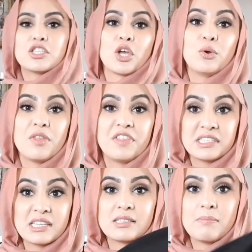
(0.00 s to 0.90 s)
So
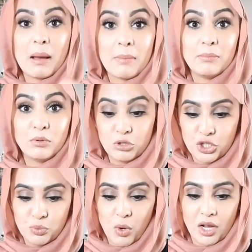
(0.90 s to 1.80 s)
this is the Mama
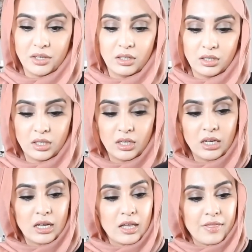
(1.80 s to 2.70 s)
Moosh one
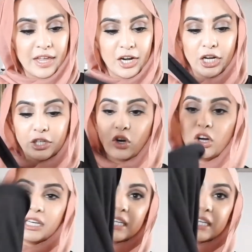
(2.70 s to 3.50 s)
that I got.